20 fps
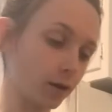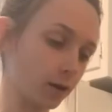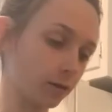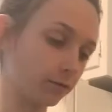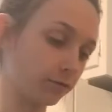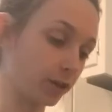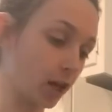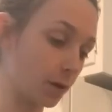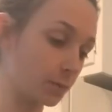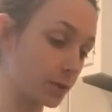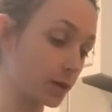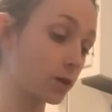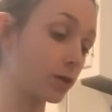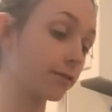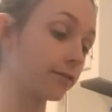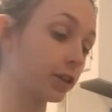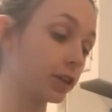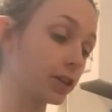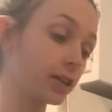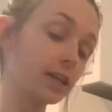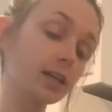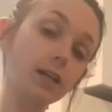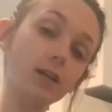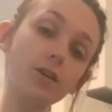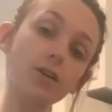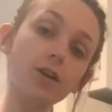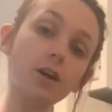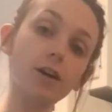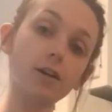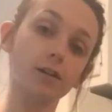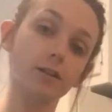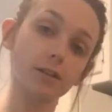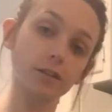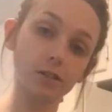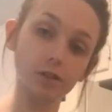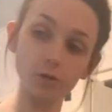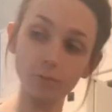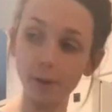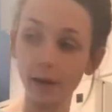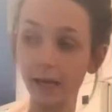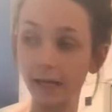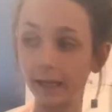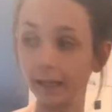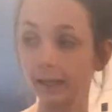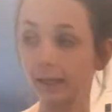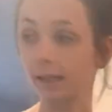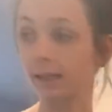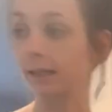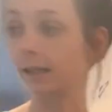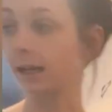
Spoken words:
flop it over here onto your pan.